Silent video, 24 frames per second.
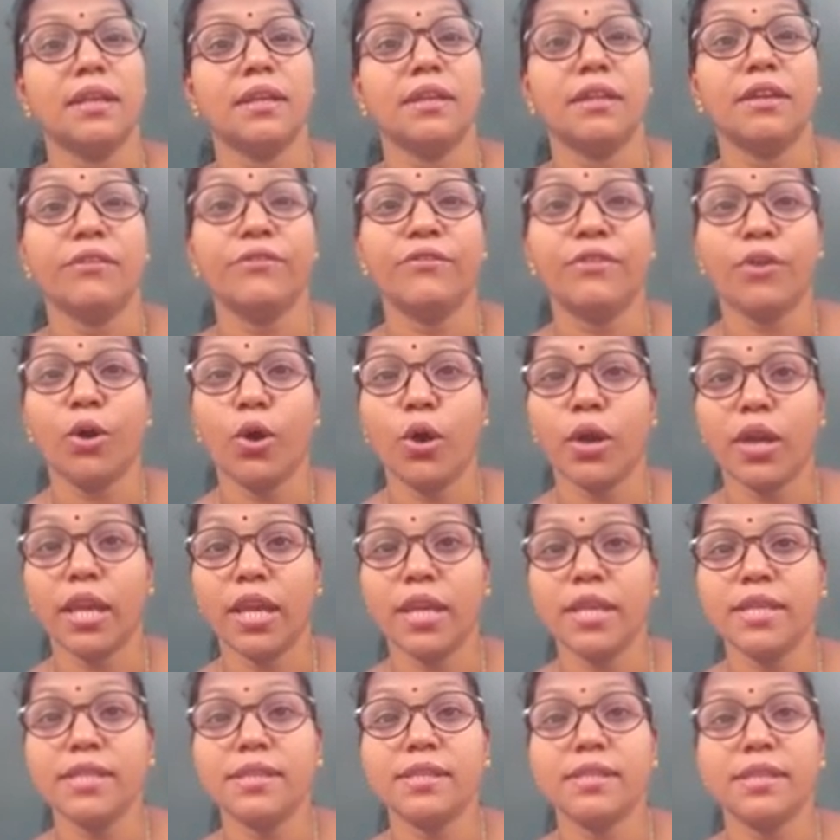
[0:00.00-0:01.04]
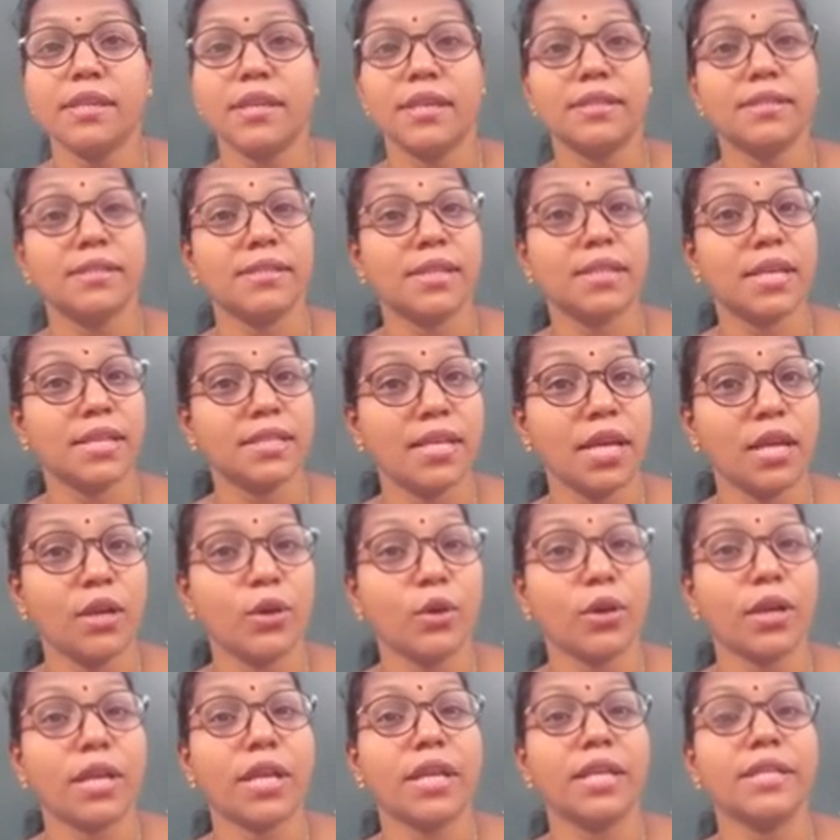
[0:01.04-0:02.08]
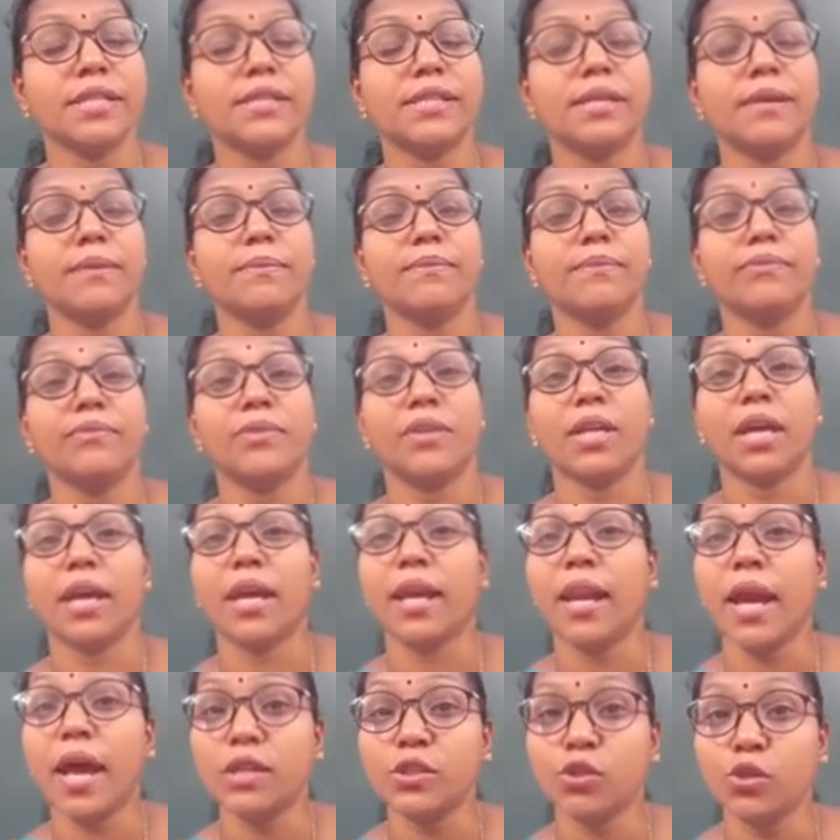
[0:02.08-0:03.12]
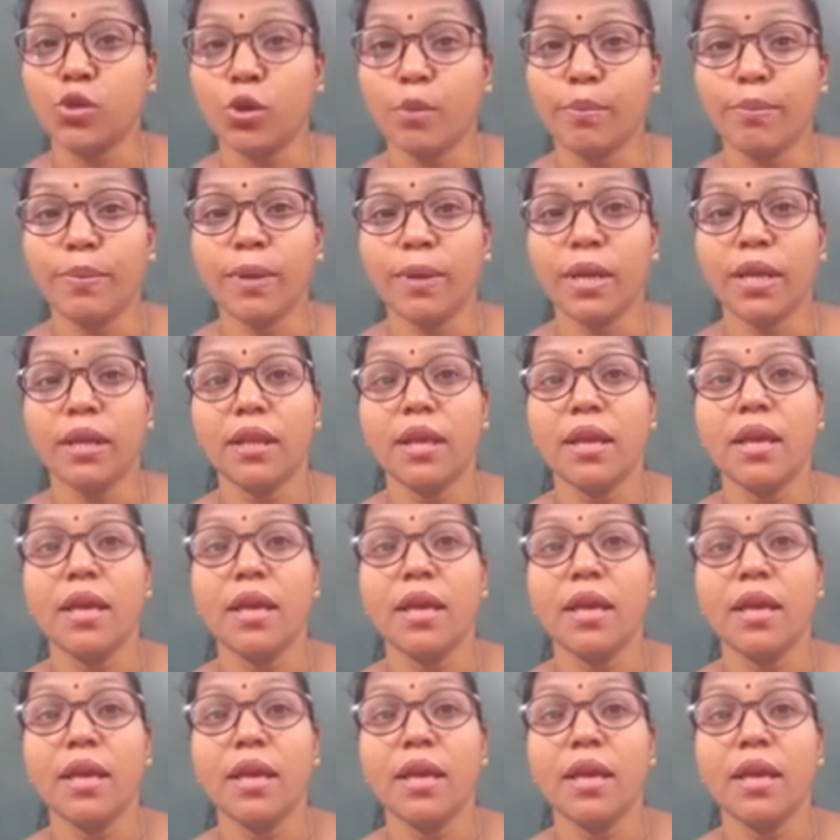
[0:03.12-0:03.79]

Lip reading: the frog is such an organism, the grasshopper,